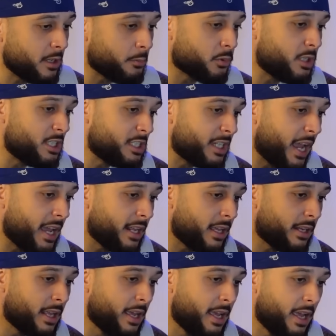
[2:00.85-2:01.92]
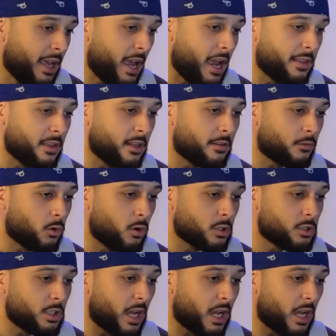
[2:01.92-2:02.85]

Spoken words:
appreciate it. And then, of course,